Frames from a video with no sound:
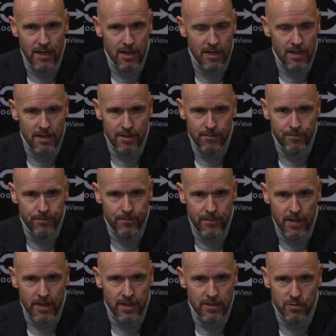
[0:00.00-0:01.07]

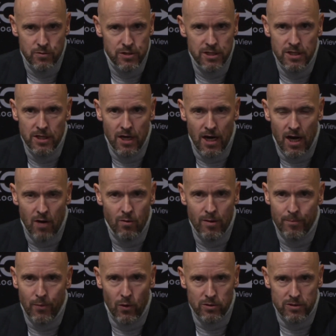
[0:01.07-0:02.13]
And you see how
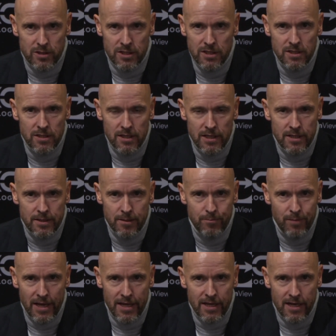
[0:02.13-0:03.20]
important a
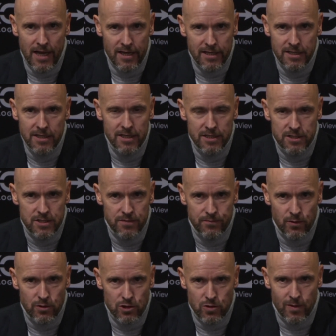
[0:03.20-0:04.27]
player like he is
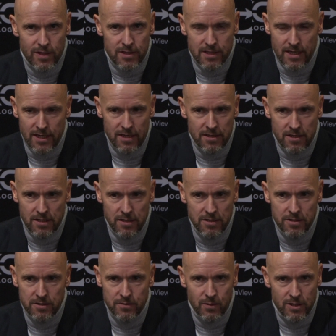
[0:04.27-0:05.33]
for the squad, and
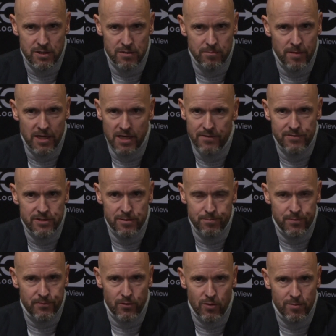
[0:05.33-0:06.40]
he was a
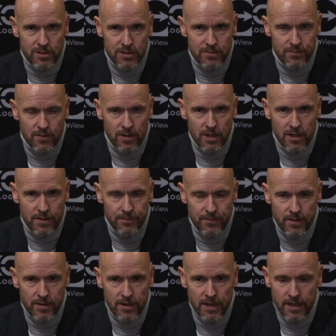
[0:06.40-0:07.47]
magnificent performance
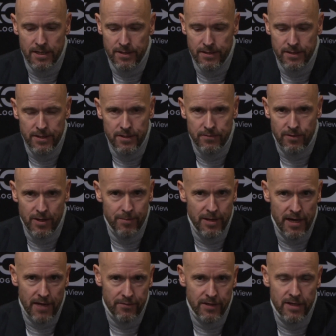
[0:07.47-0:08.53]
for him.
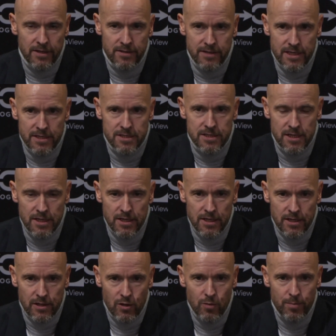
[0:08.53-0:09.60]
And I think this
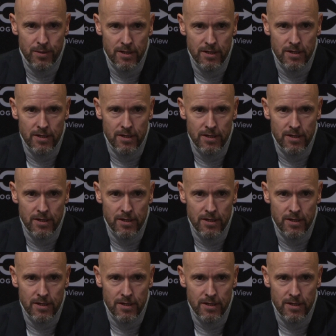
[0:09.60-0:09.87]
club,